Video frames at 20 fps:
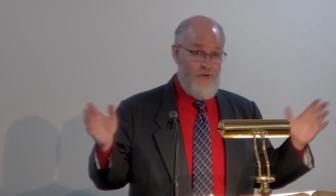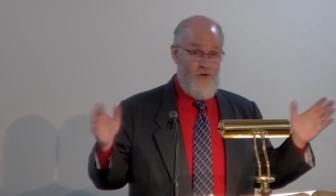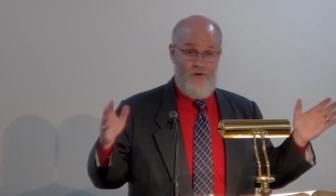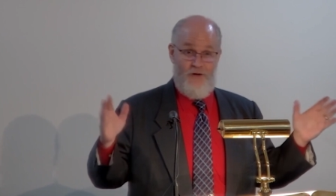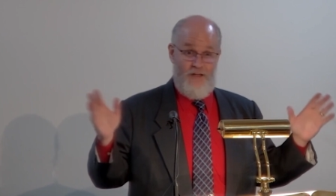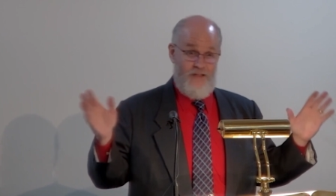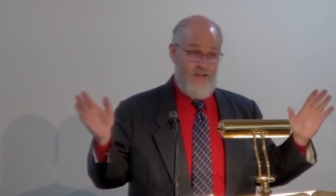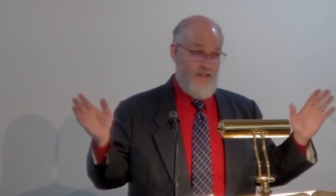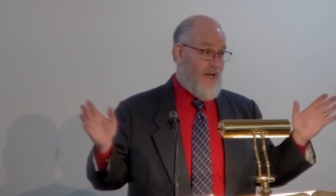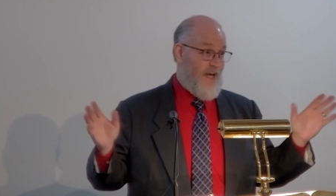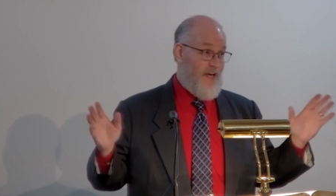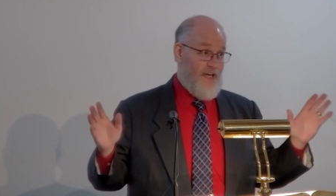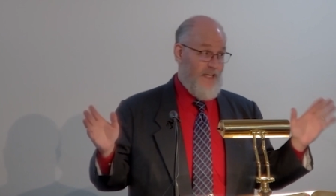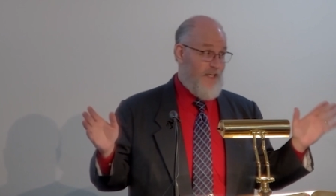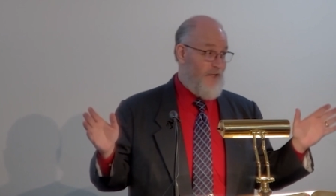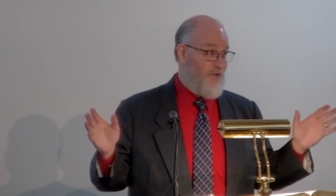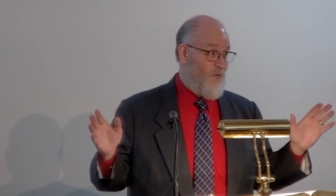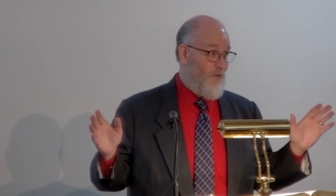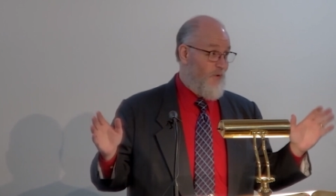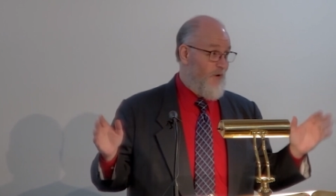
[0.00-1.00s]
You can take
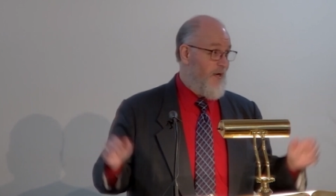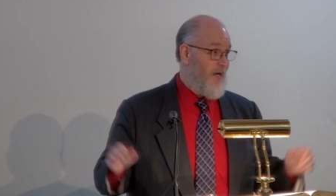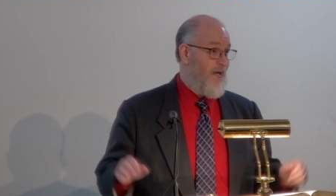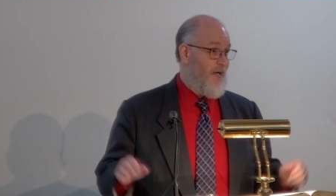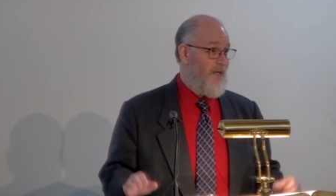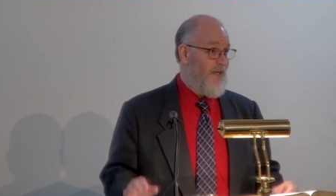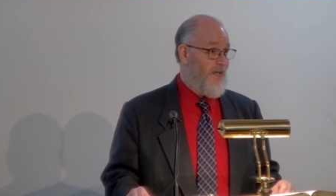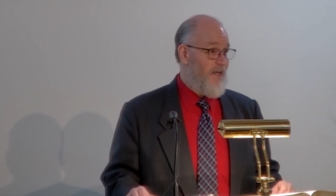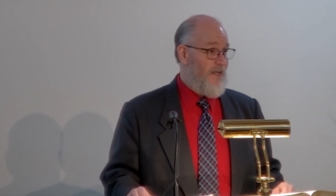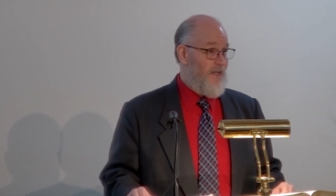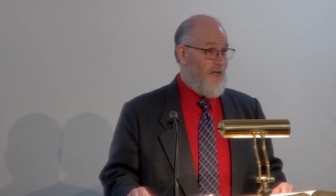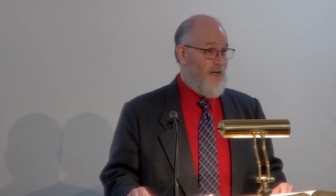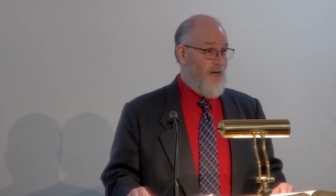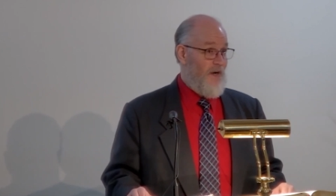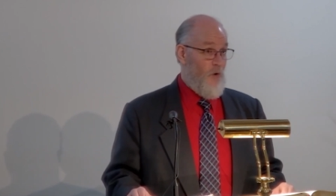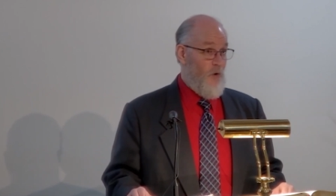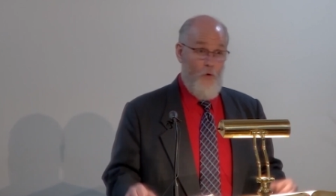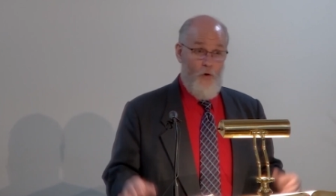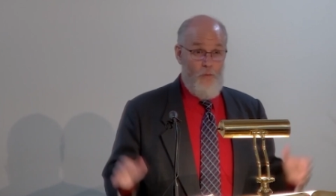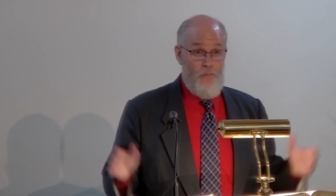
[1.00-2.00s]
it either way,
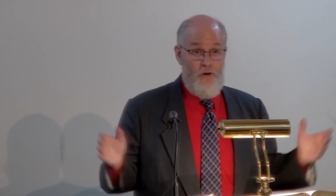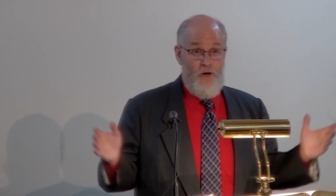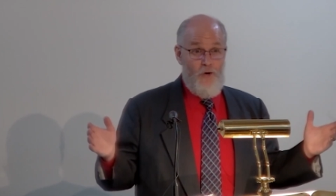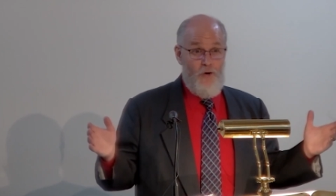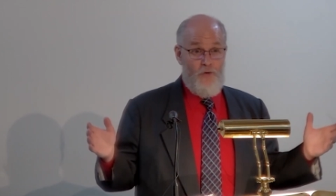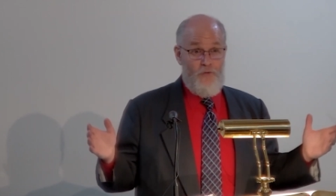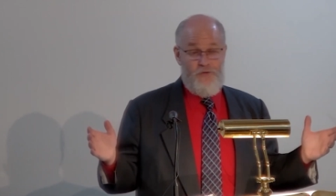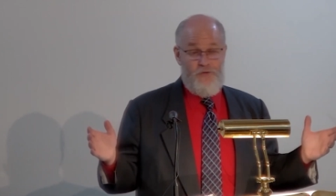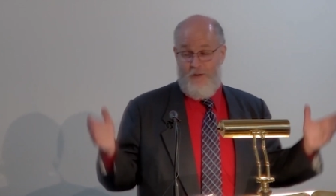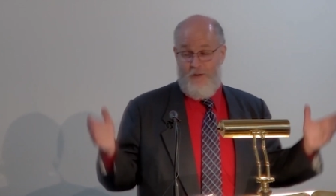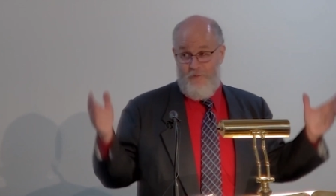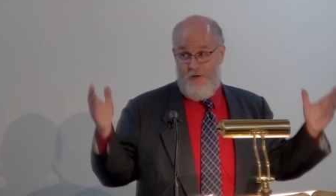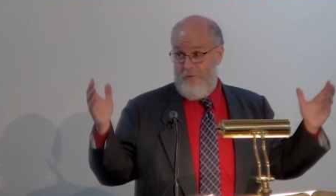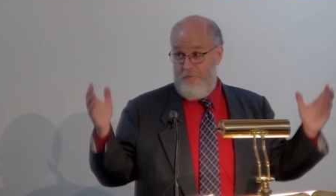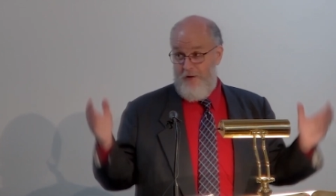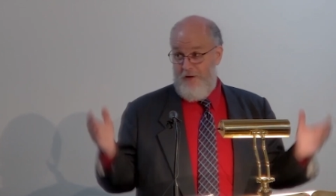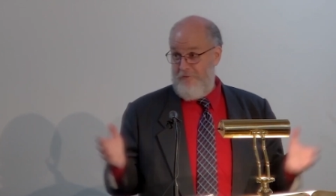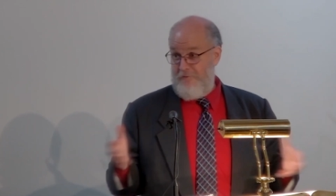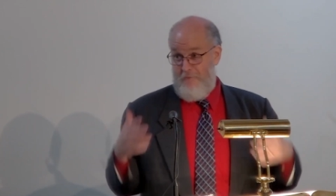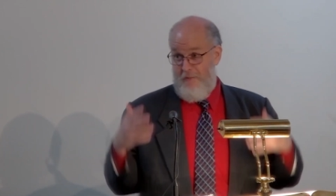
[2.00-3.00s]
uh, or both. I
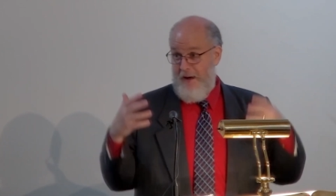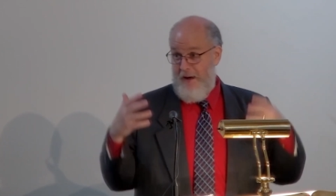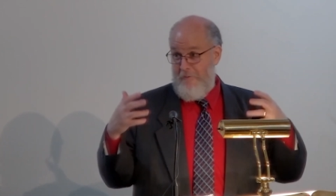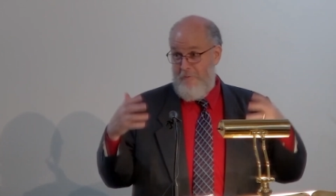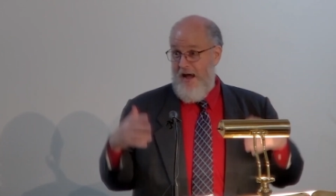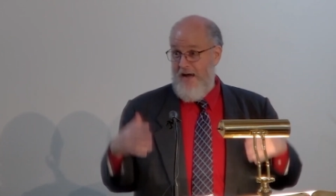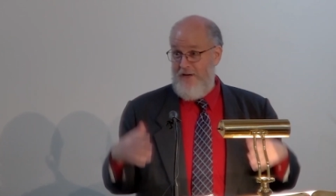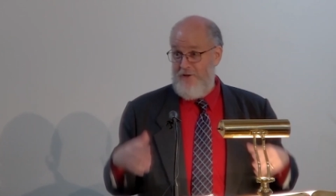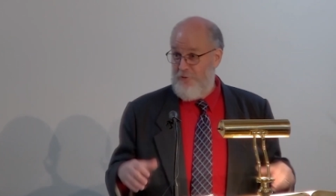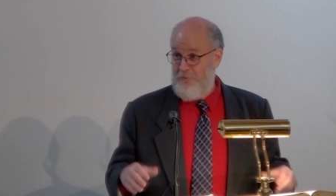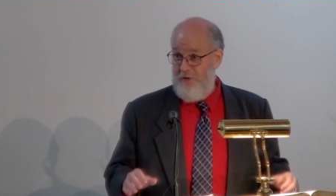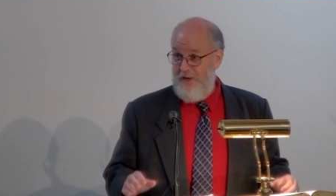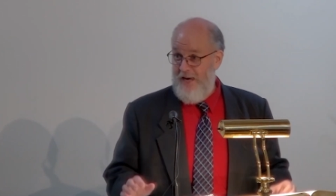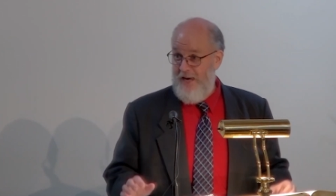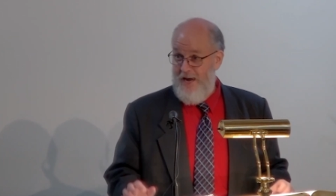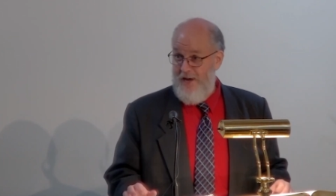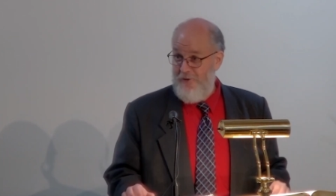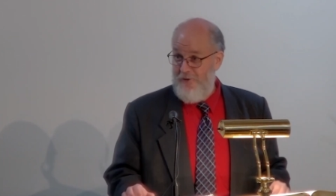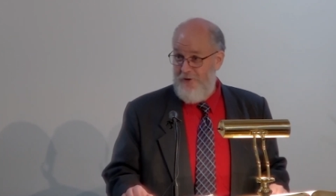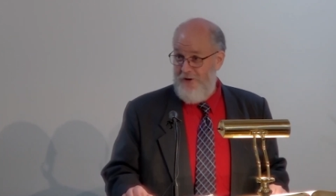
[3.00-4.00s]
mean, mash them
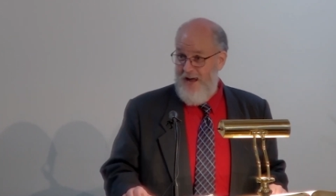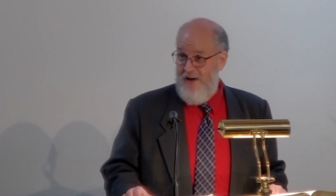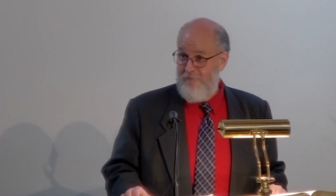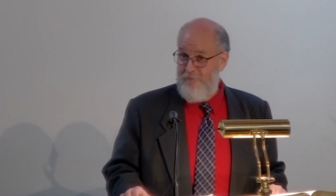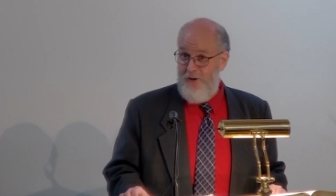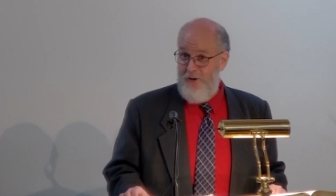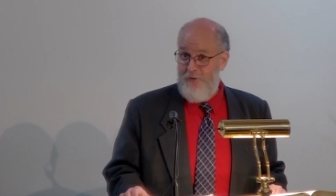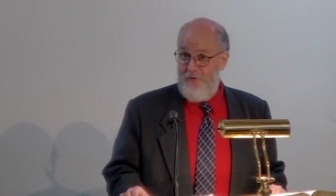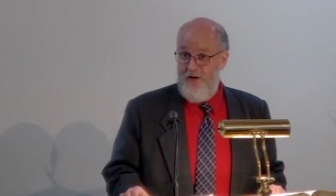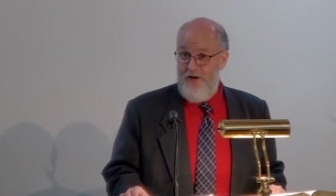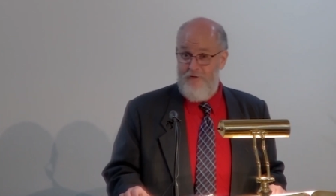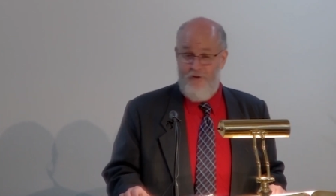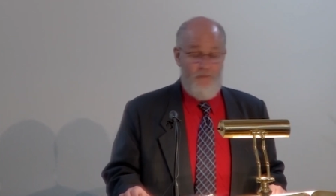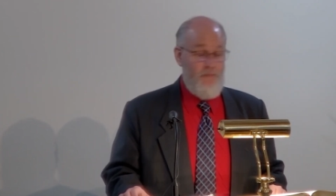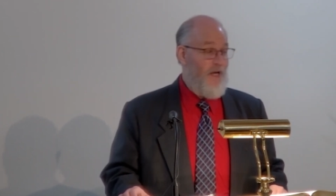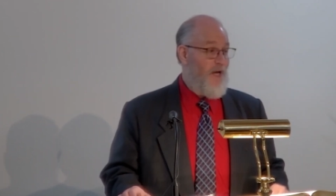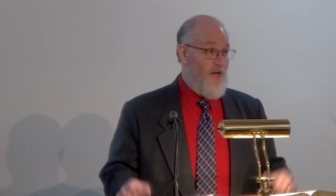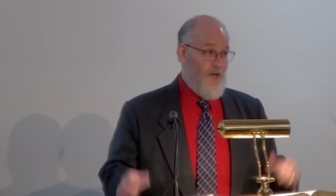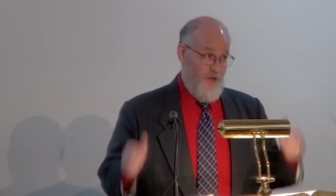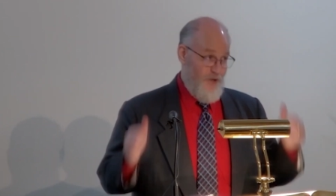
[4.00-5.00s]
together and have both of
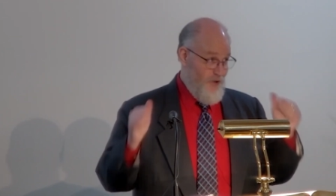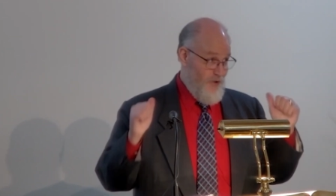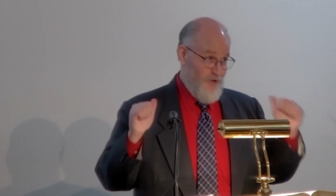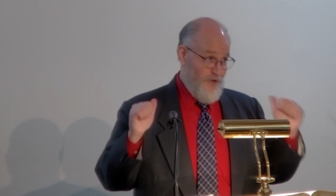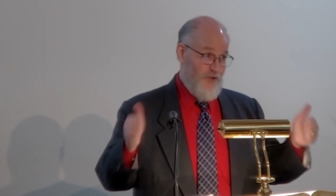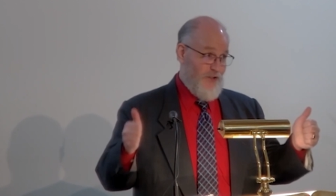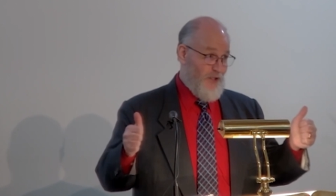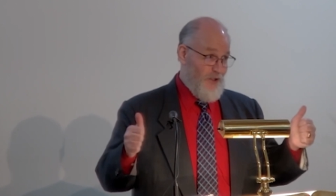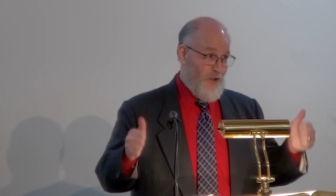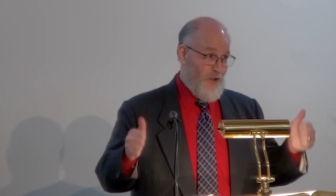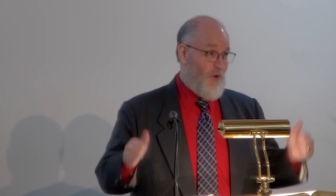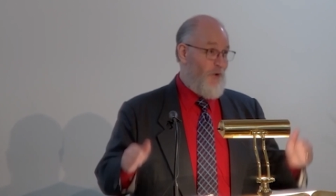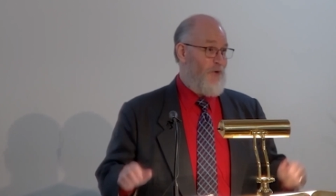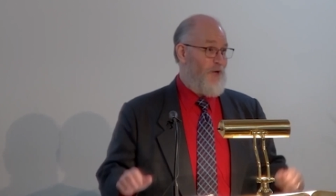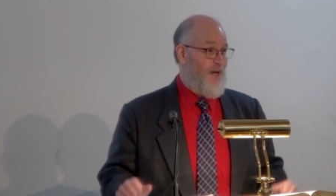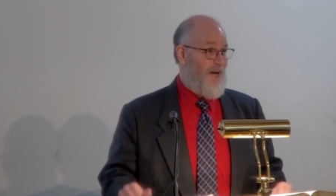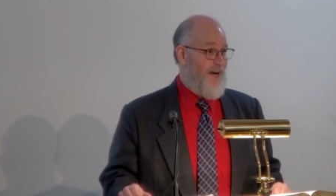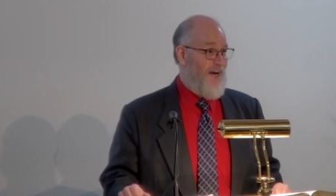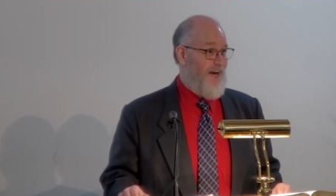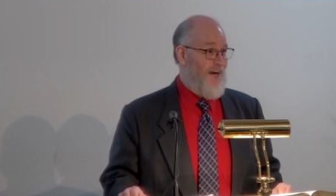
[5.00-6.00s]
them, you're still
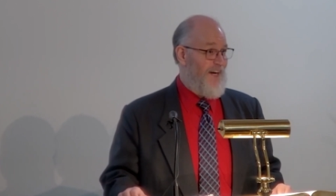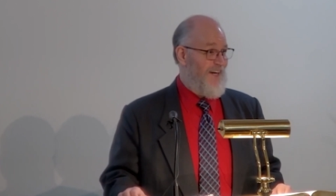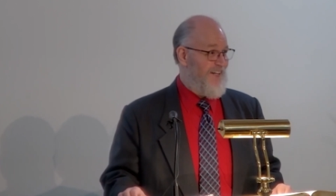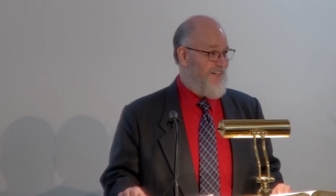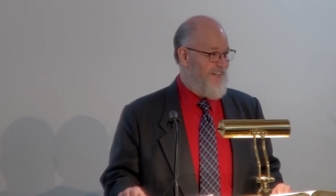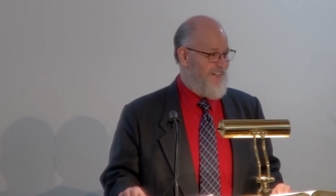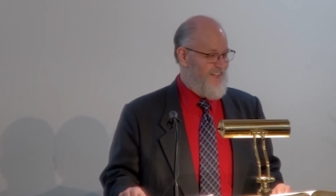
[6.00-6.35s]
okay.